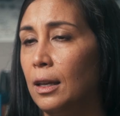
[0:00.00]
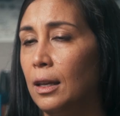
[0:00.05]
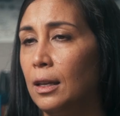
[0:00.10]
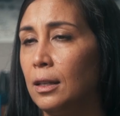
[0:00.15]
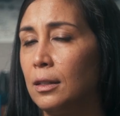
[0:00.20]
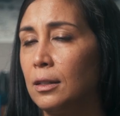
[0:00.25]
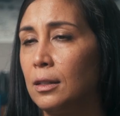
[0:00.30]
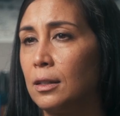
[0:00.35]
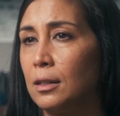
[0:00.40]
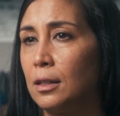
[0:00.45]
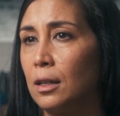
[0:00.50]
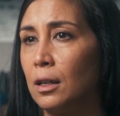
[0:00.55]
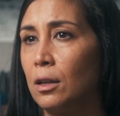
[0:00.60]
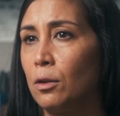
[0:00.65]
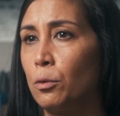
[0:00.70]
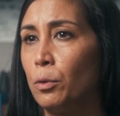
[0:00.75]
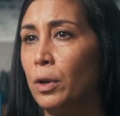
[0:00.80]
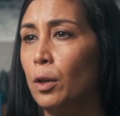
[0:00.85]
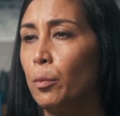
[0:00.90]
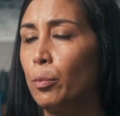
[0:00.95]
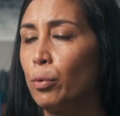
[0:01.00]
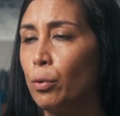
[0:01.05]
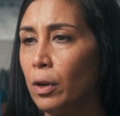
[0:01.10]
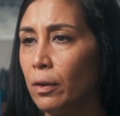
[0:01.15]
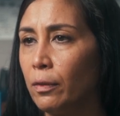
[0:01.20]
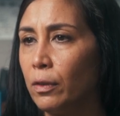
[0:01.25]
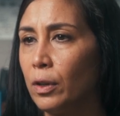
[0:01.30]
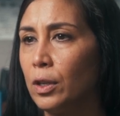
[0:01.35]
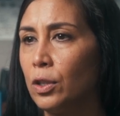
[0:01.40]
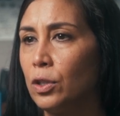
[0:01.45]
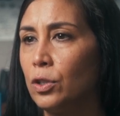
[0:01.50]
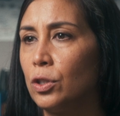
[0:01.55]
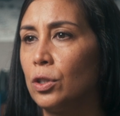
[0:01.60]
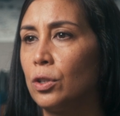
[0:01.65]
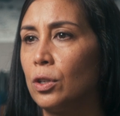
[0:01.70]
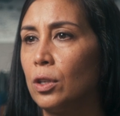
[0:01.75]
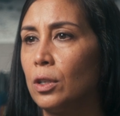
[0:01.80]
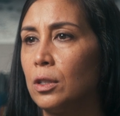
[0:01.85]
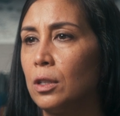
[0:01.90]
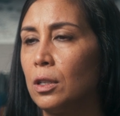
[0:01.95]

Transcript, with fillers: It's a real privilege